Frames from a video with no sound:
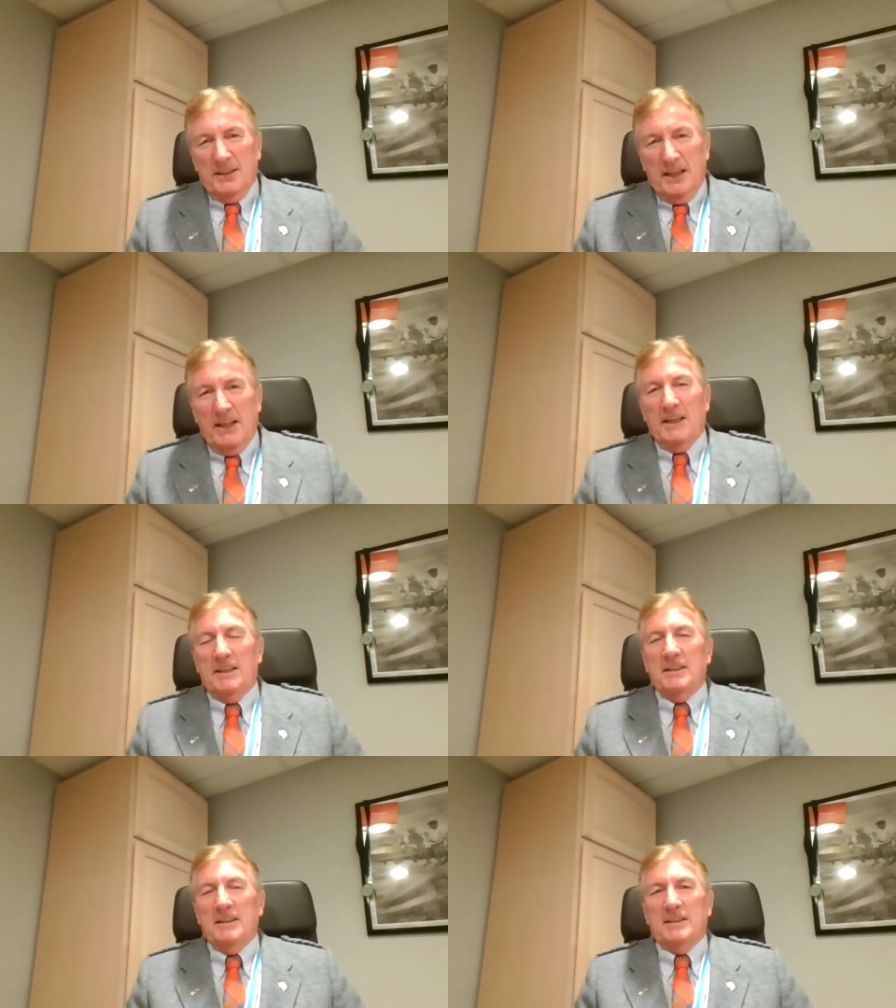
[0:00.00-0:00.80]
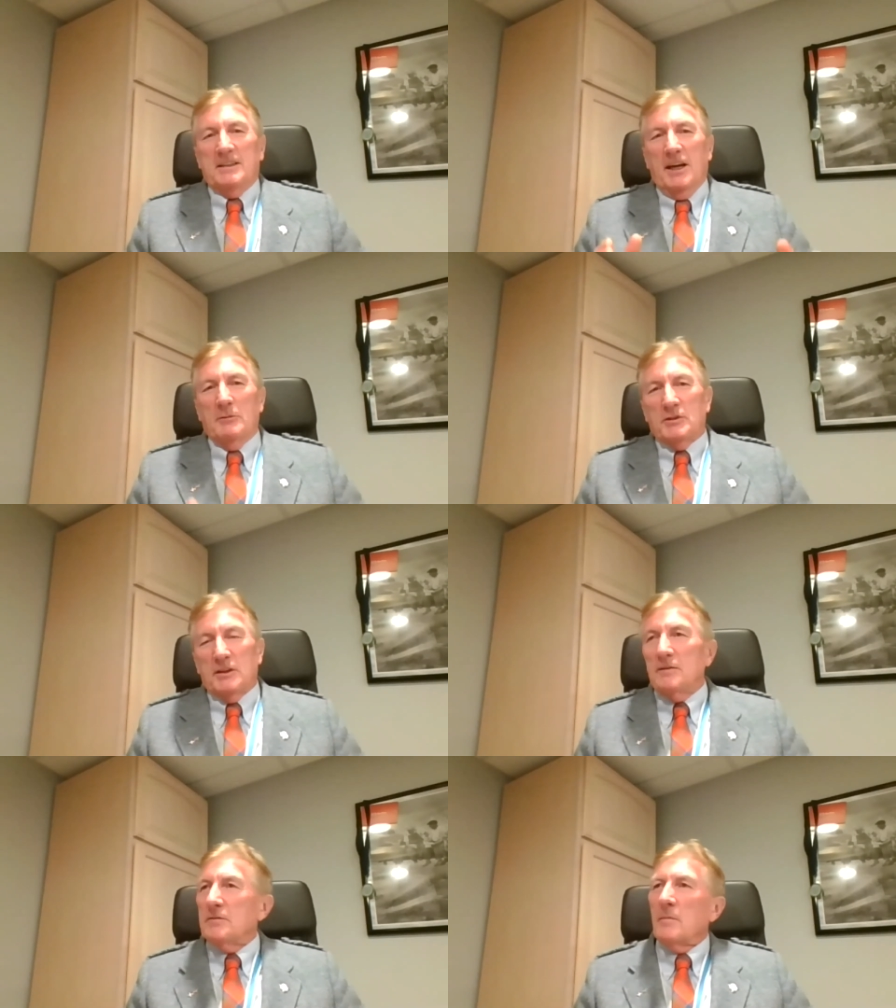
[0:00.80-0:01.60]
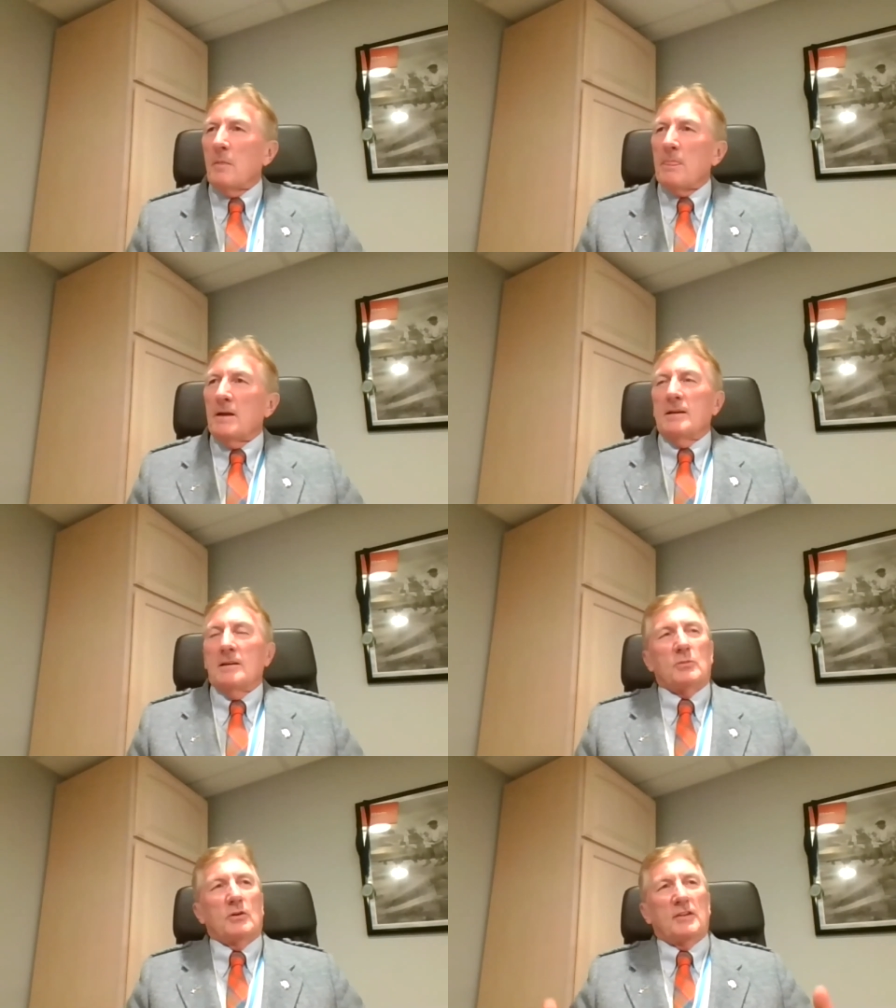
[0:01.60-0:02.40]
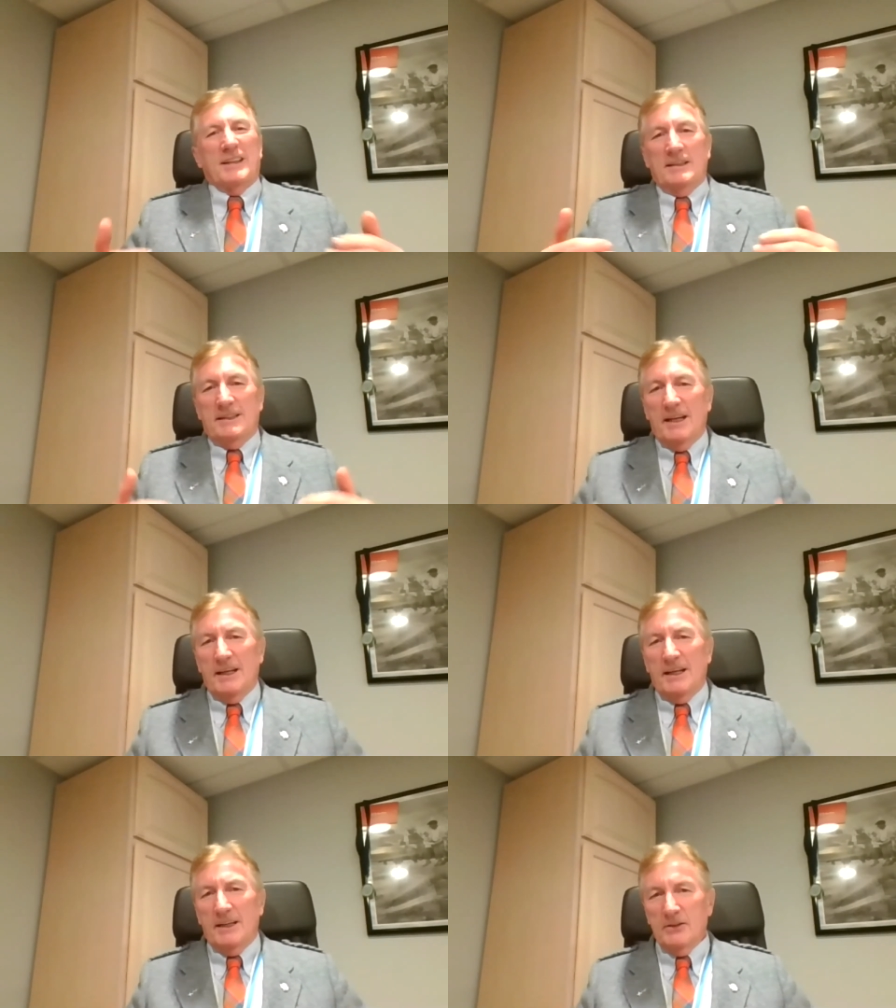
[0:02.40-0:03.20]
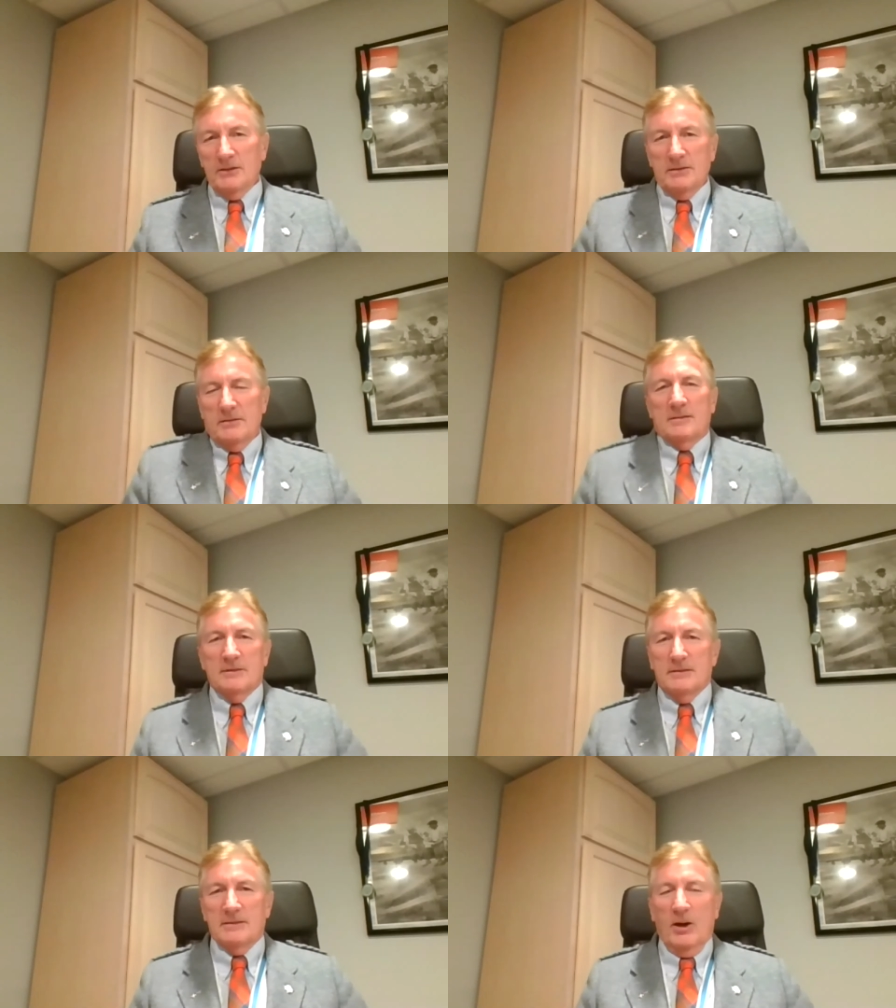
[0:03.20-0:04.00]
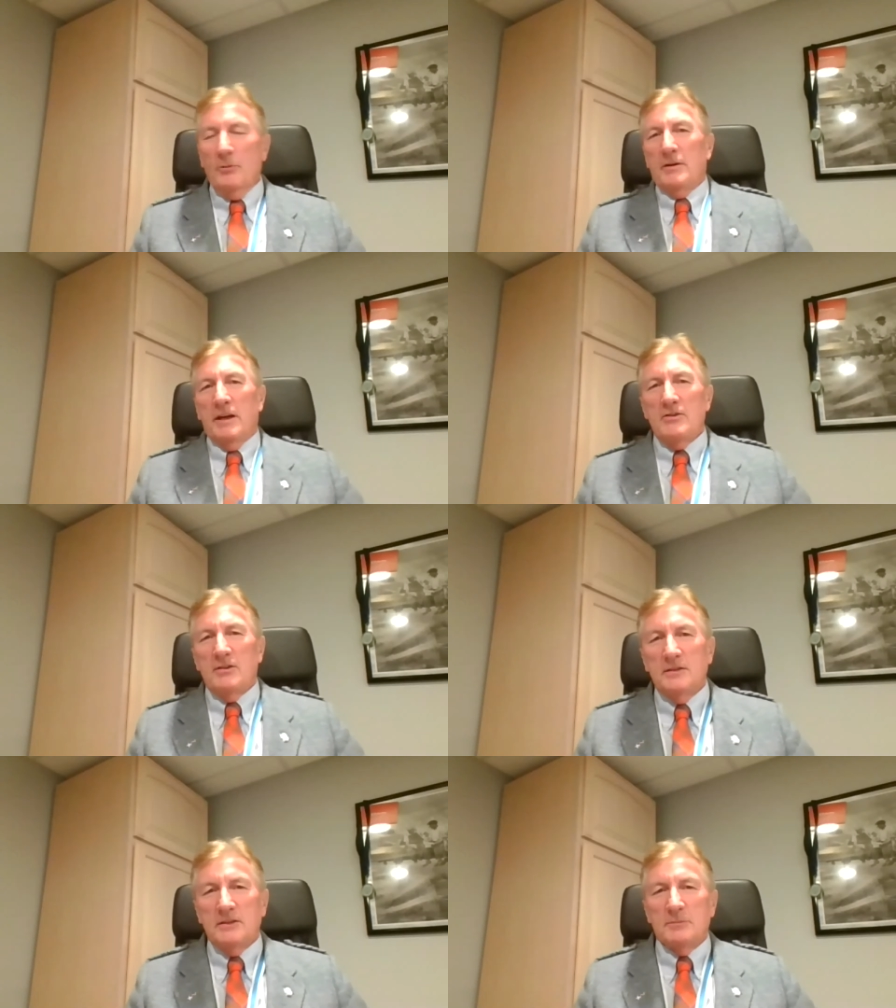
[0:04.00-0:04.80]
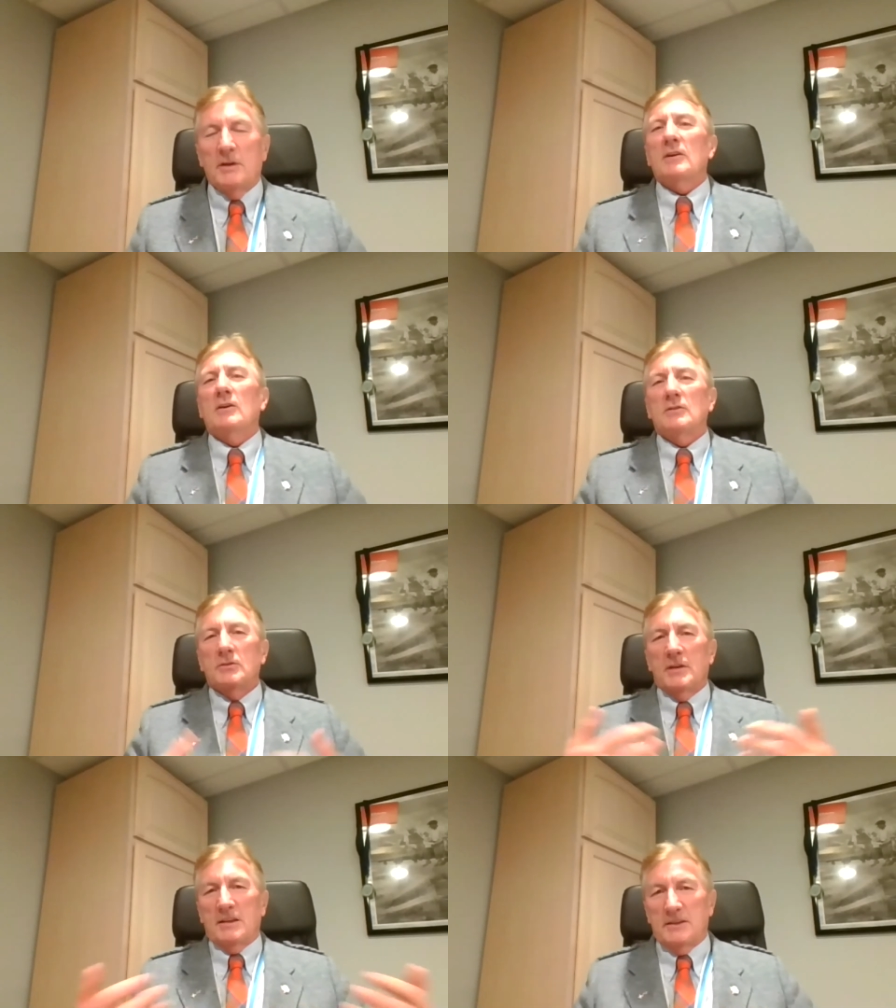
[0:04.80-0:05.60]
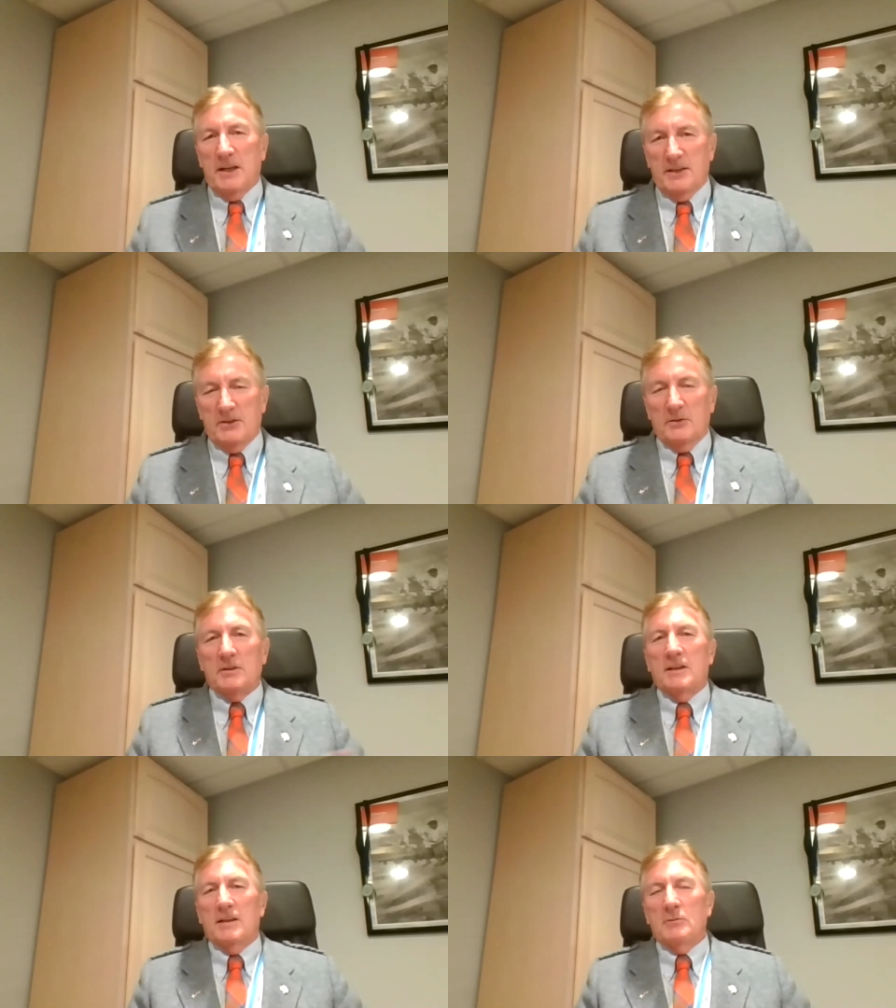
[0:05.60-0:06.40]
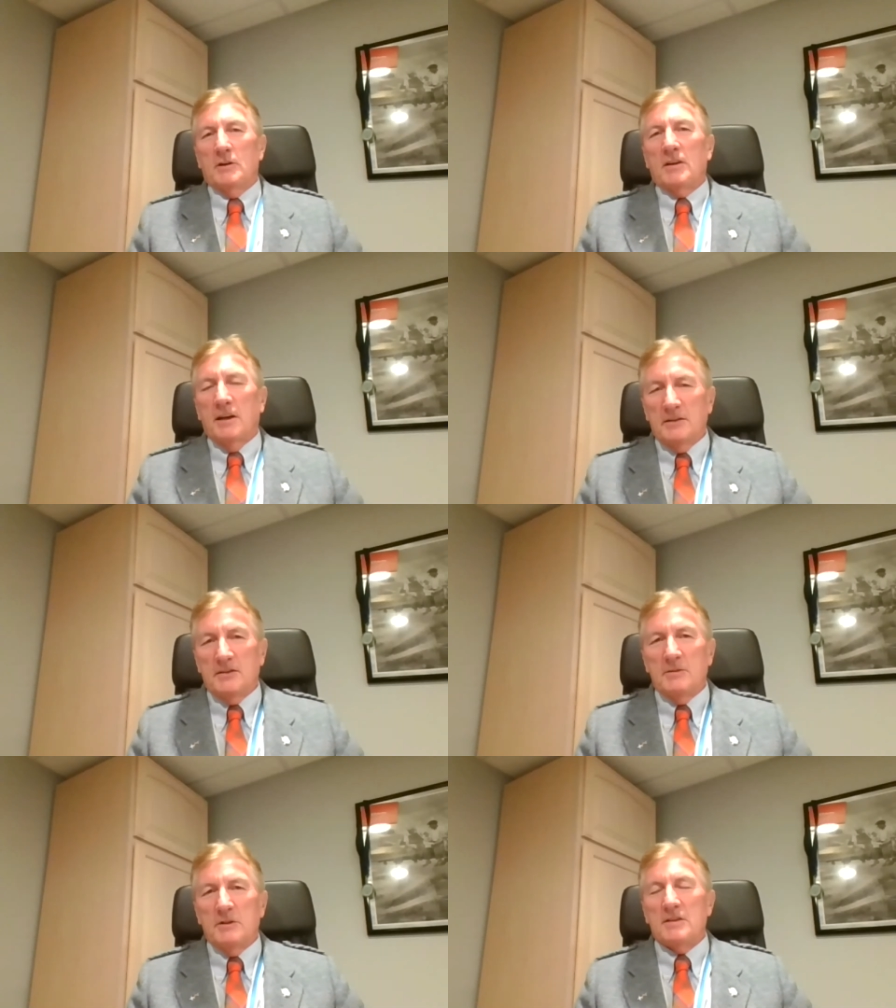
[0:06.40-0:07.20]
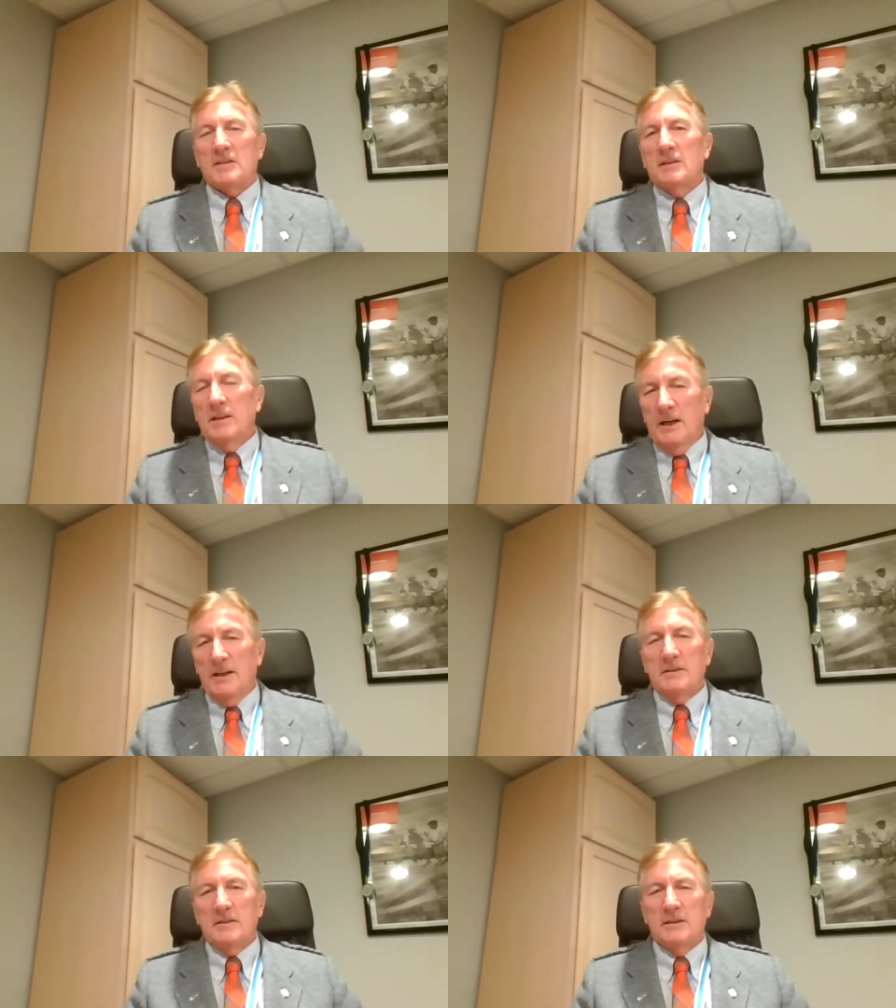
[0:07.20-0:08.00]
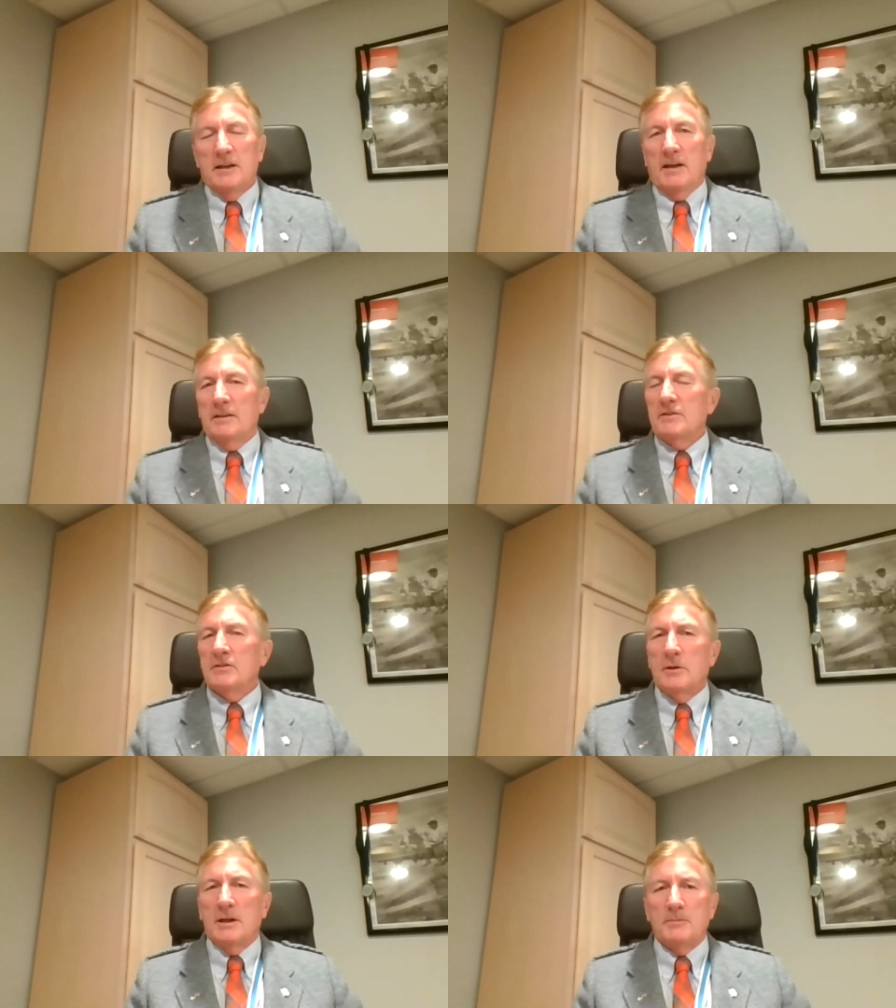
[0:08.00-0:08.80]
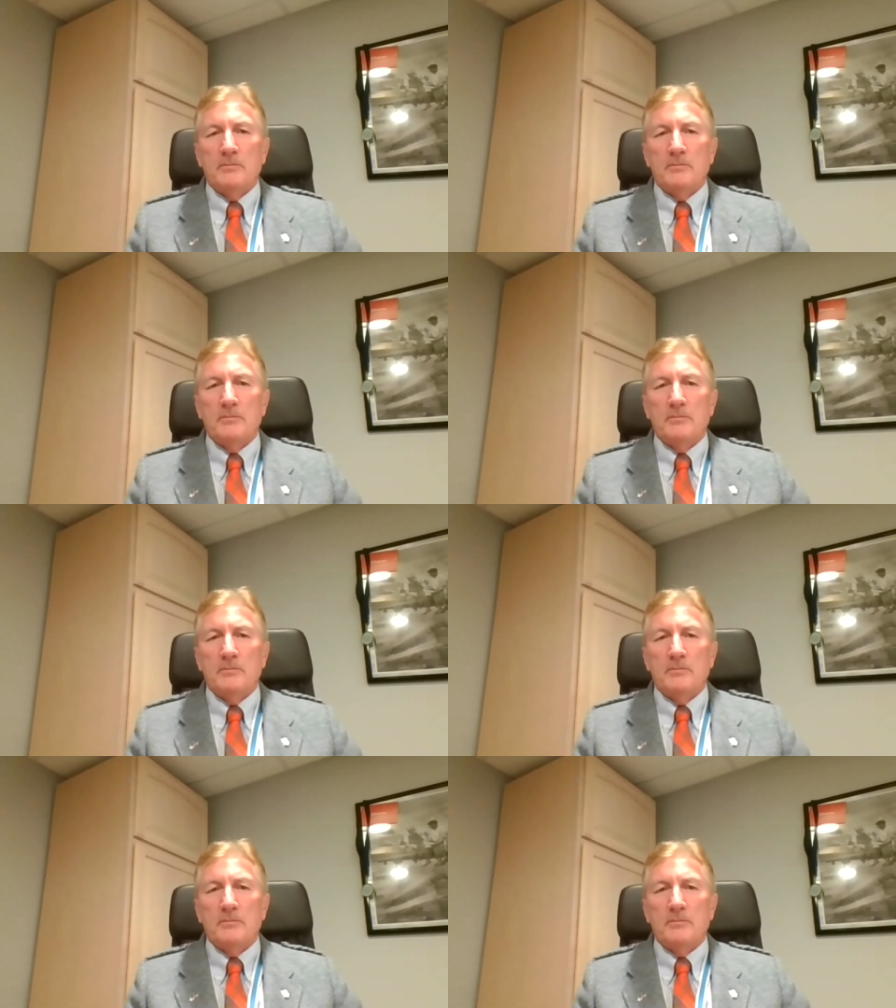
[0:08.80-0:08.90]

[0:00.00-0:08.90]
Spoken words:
in terms of both internal operations, but also external, dealing with customers and clients and so on.